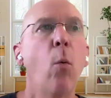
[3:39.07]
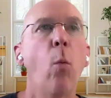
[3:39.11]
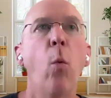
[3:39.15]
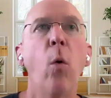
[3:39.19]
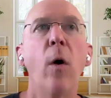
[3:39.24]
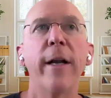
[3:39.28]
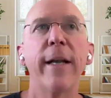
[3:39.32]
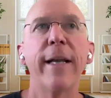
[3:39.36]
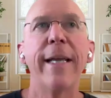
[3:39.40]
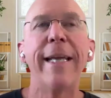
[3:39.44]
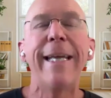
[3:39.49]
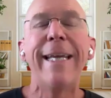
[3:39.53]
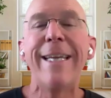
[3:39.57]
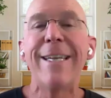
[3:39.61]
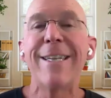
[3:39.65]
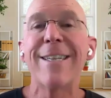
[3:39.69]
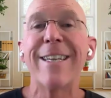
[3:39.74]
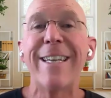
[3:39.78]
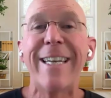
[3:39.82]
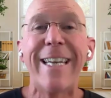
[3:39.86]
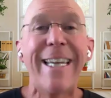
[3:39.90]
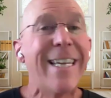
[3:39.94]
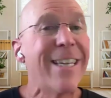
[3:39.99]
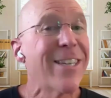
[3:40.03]
what
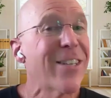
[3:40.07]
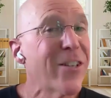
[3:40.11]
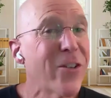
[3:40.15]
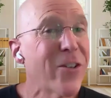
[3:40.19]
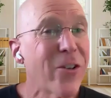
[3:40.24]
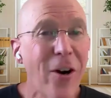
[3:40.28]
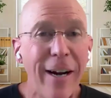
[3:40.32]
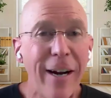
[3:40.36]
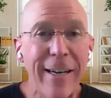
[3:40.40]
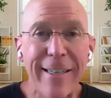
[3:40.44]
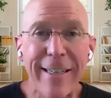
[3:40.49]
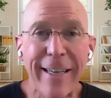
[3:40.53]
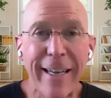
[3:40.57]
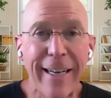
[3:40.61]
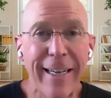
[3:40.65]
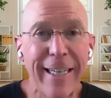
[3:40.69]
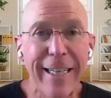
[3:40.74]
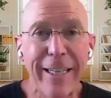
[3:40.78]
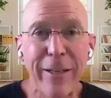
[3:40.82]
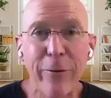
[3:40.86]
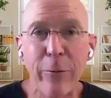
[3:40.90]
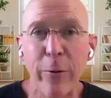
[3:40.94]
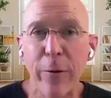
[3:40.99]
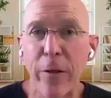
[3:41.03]
is and isn't our
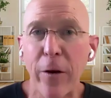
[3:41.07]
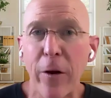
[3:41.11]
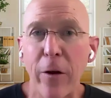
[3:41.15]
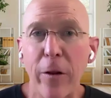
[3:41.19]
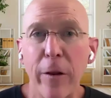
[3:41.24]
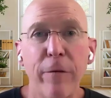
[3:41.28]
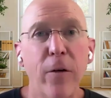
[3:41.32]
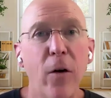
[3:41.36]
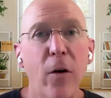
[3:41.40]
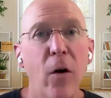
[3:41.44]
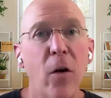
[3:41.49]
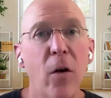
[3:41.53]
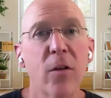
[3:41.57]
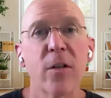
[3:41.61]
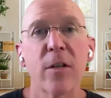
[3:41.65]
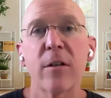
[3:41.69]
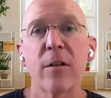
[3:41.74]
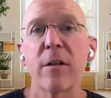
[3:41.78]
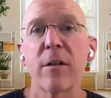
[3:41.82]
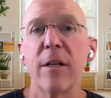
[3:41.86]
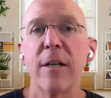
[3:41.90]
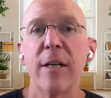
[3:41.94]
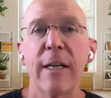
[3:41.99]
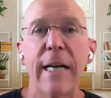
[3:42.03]
identity with all the
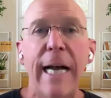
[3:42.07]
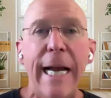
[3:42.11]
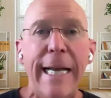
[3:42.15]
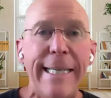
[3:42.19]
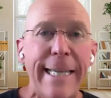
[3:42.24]
false